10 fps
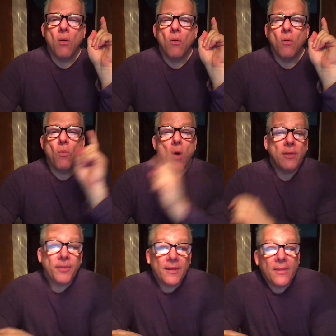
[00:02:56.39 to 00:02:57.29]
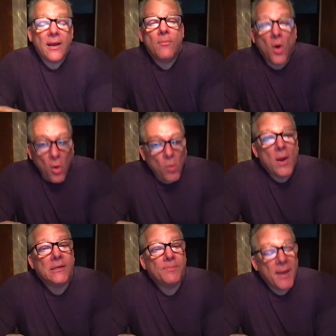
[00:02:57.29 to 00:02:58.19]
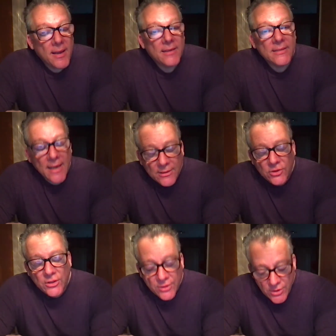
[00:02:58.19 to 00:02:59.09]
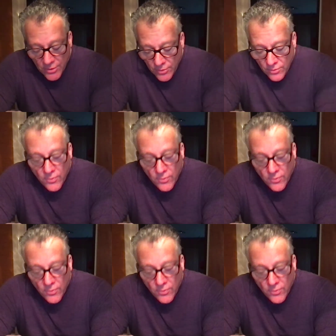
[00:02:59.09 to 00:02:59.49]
One thing that I'm always paying attention to